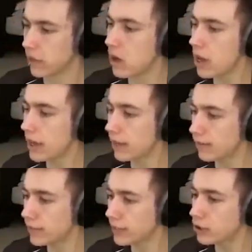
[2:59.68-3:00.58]
Ah,
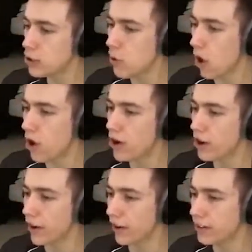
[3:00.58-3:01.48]
fucking too
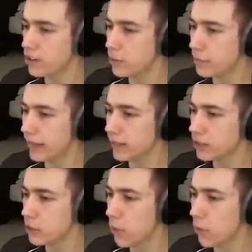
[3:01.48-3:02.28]
hard. Too big and